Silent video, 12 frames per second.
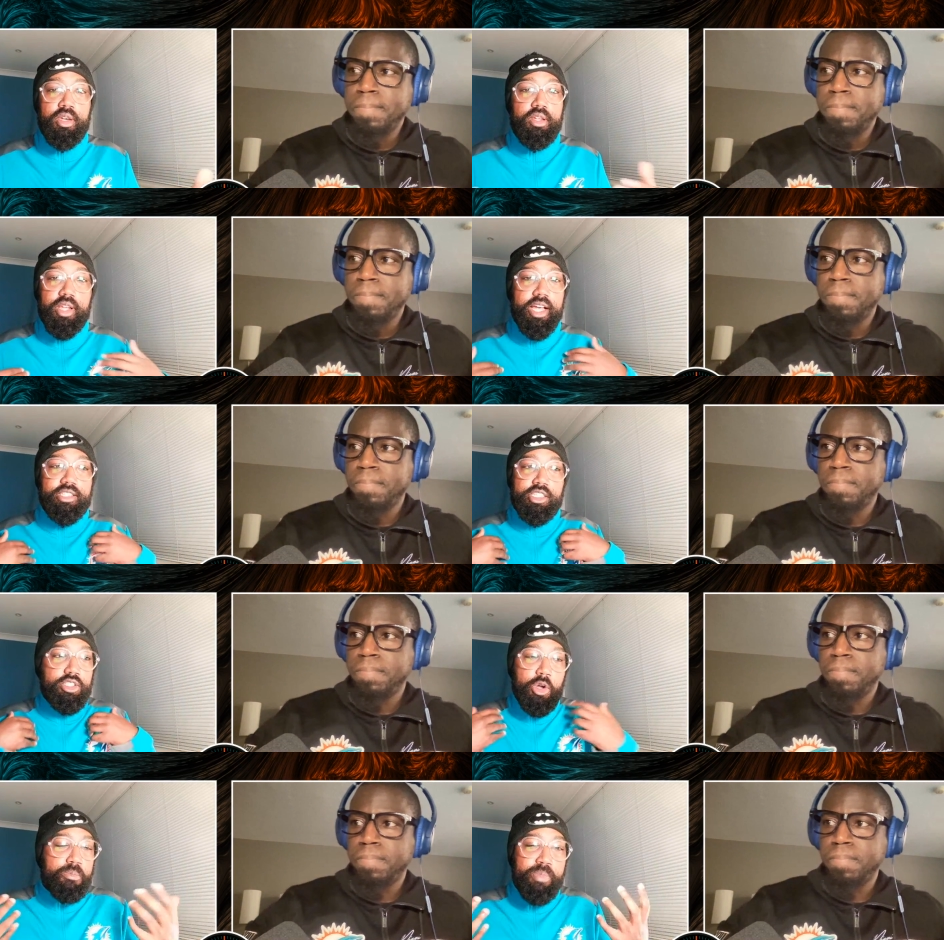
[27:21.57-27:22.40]
Speaker 1: Like there's
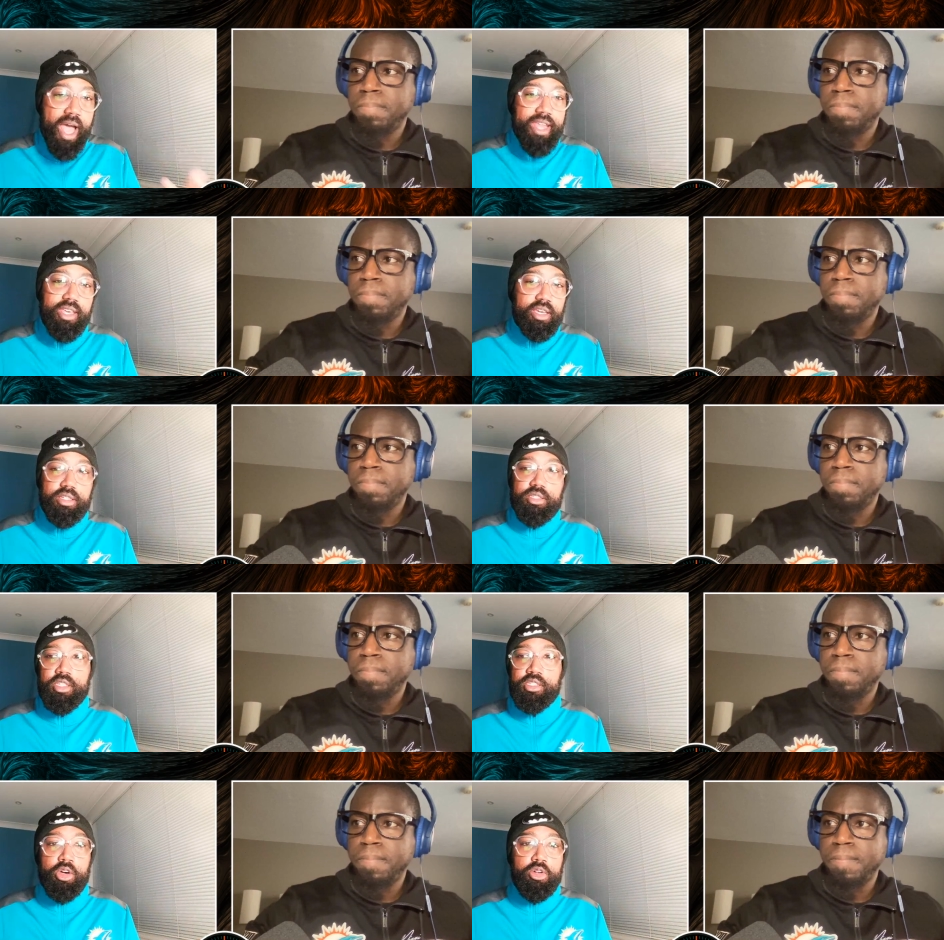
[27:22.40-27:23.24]
no panic.
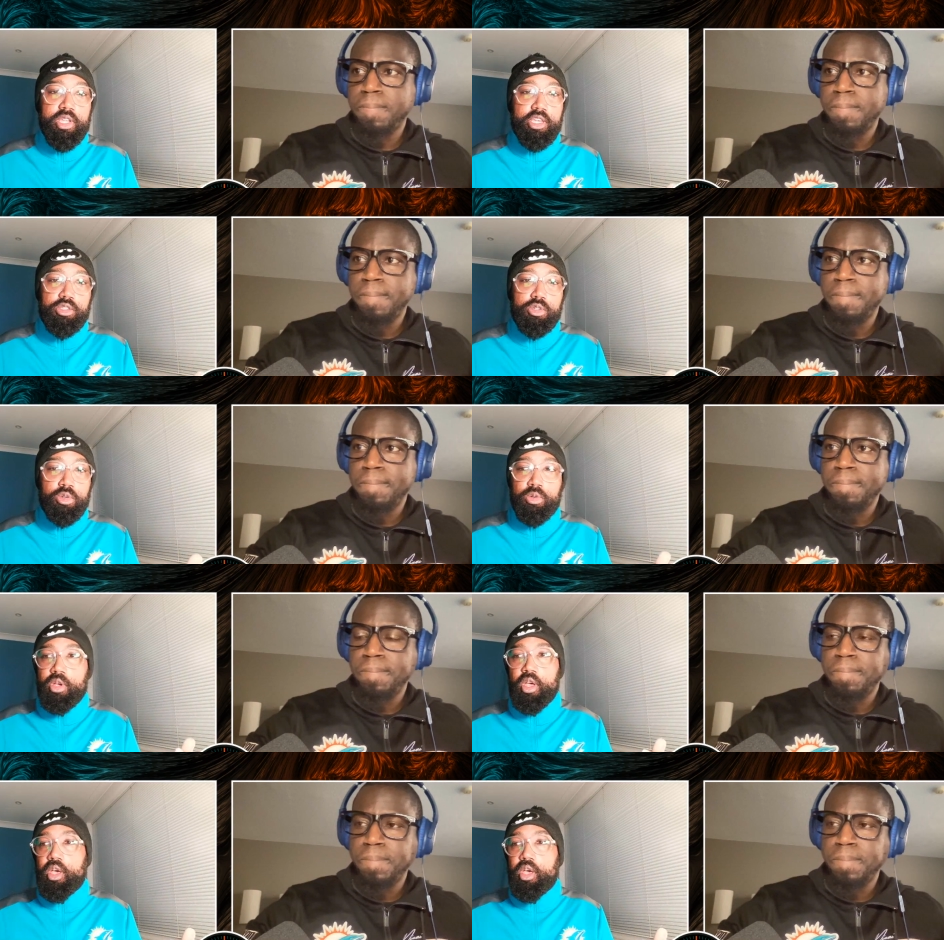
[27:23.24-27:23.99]
There's no need to